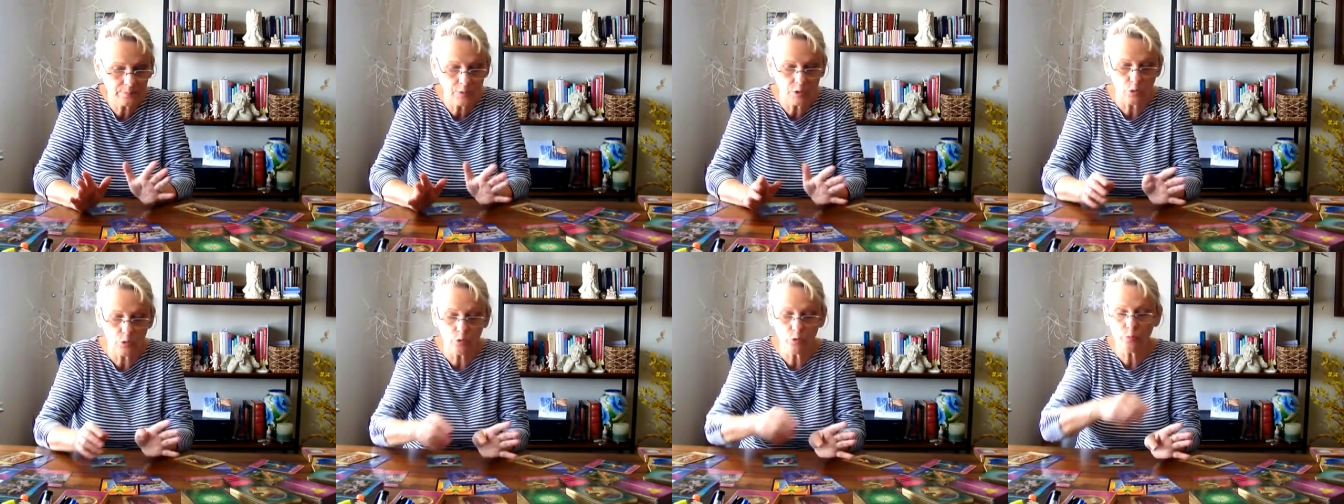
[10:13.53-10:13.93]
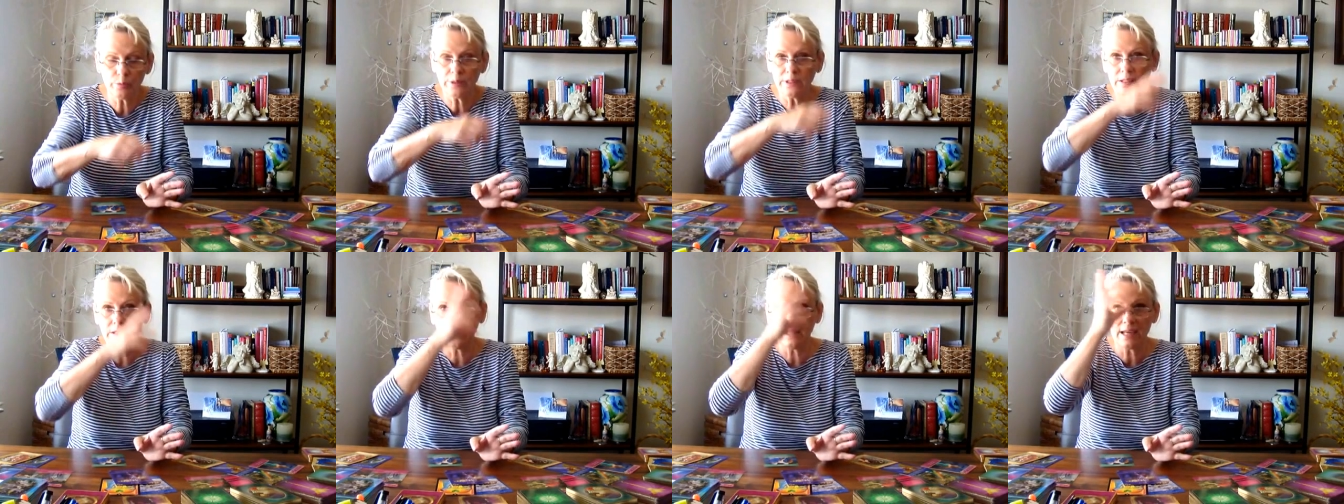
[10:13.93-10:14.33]
You will
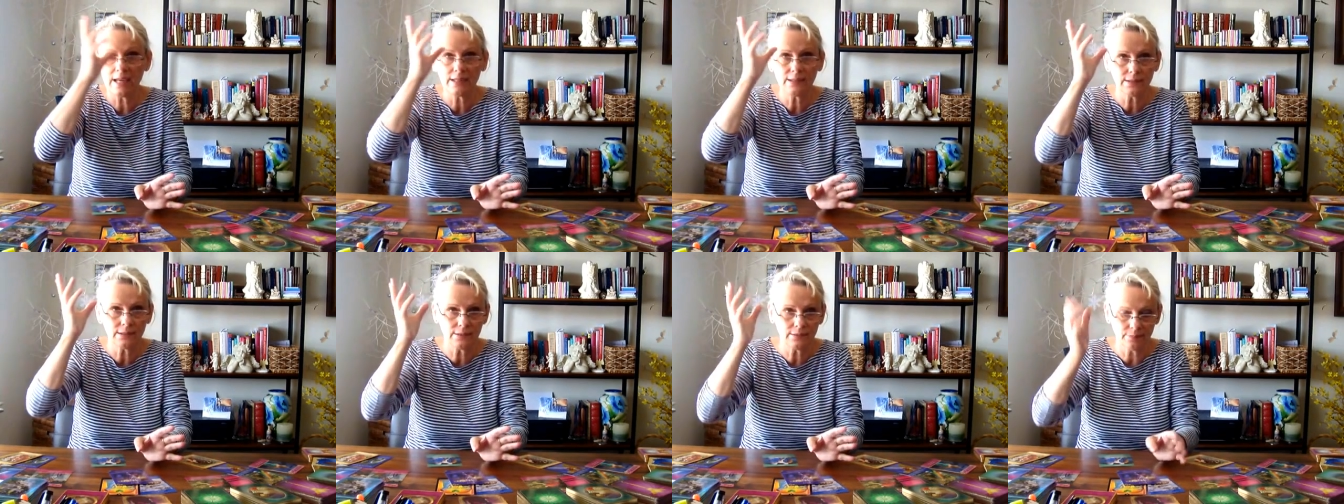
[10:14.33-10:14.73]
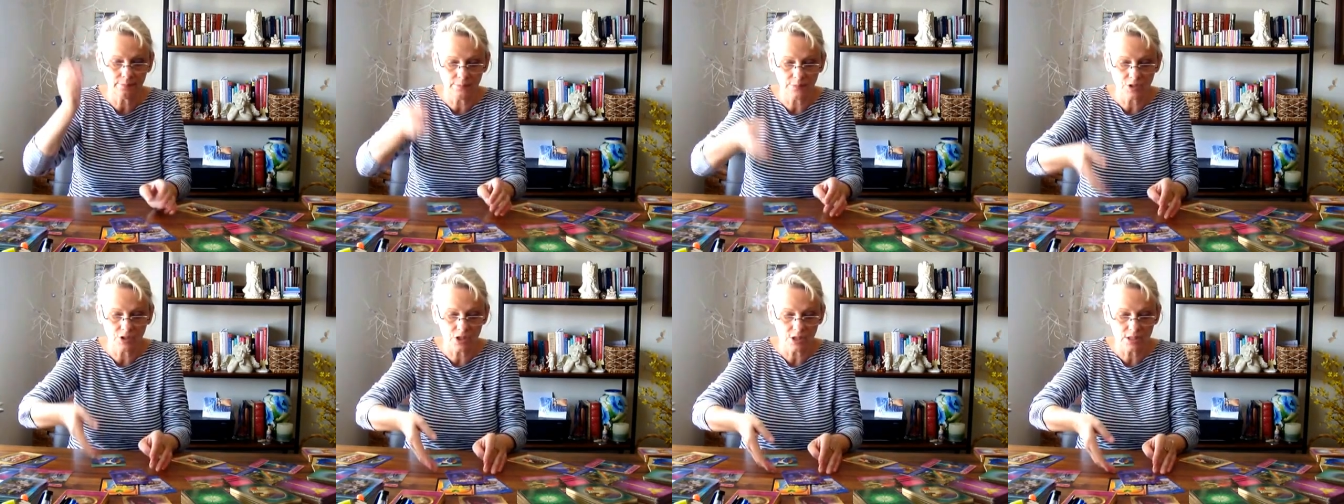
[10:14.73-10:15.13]
be enlightened,
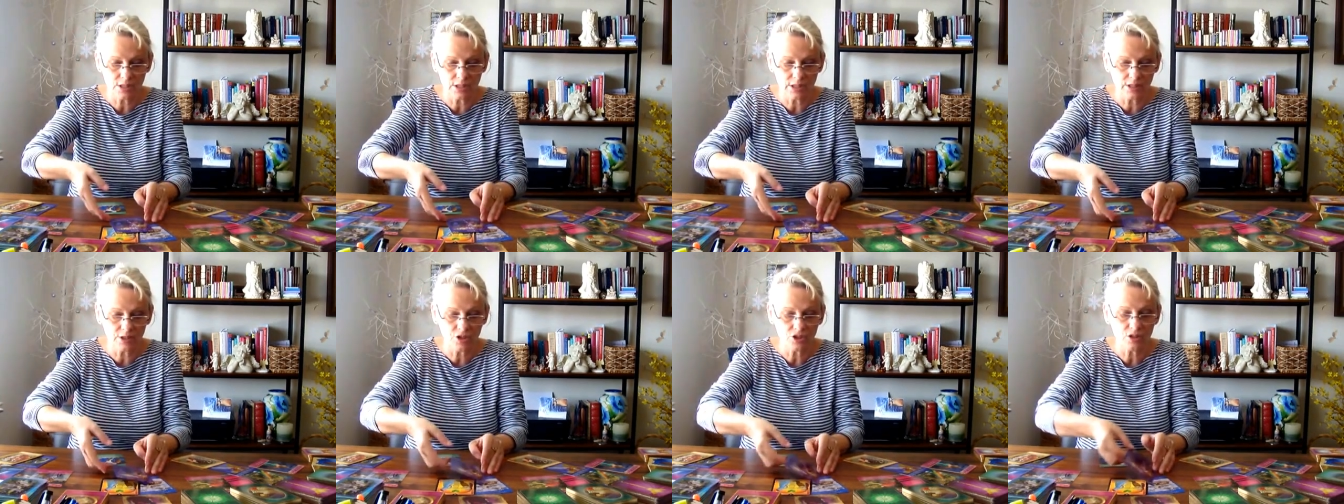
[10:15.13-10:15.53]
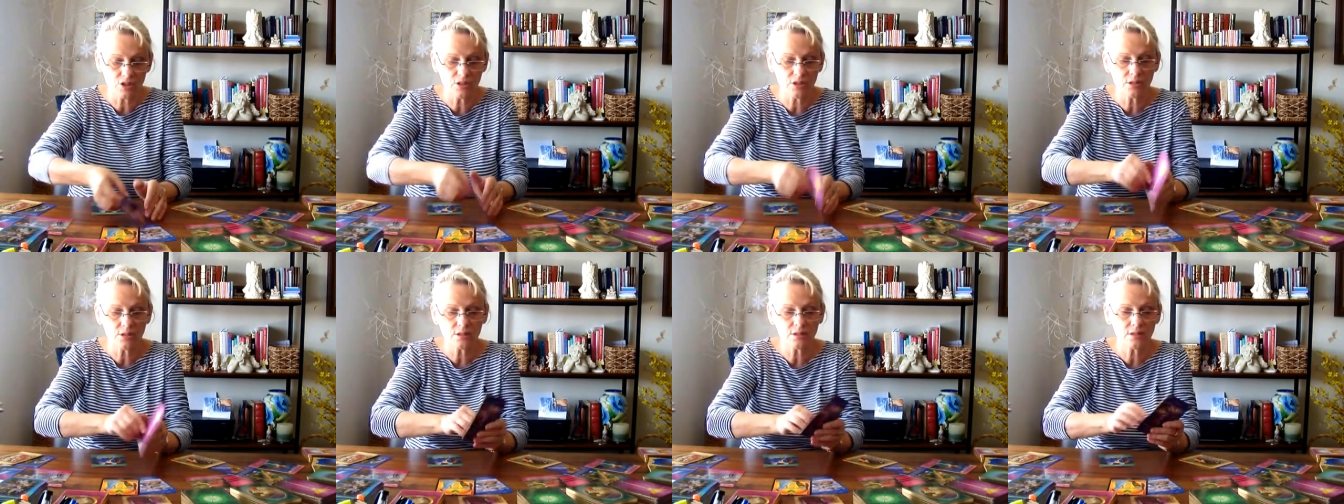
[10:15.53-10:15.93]
just like
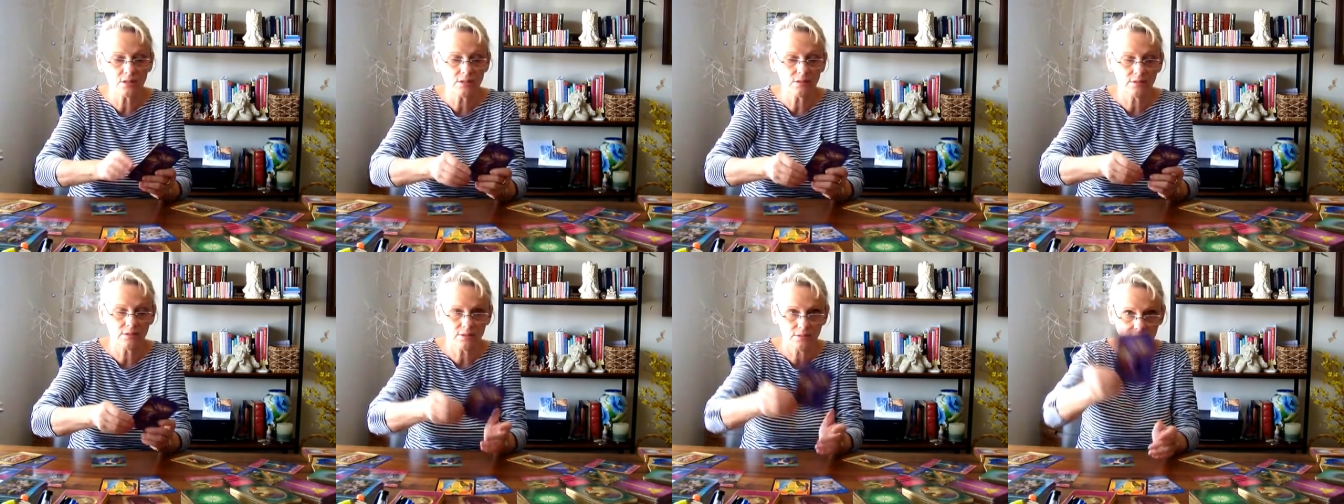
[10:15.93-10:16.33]
she's